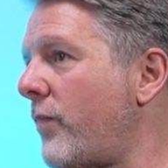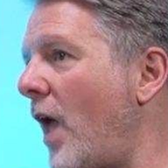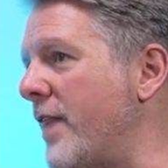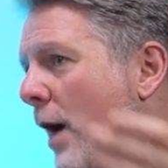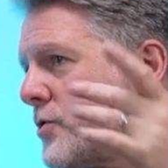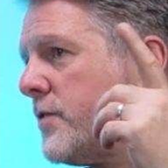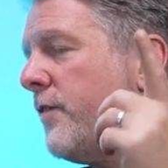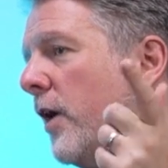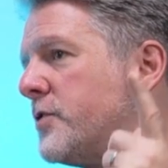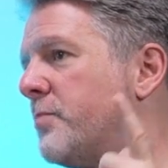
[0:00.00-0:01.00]
And that was the
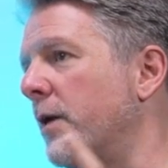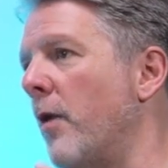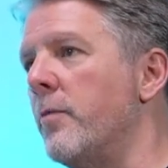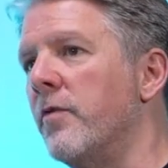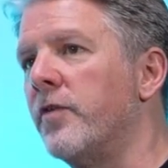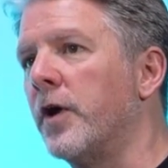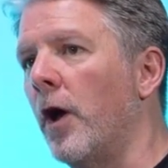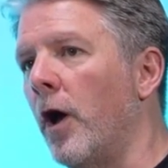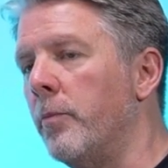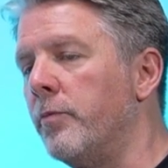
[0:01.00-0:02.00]
first big moment for
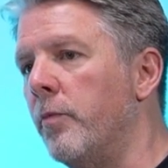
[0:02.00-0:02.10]
KERB.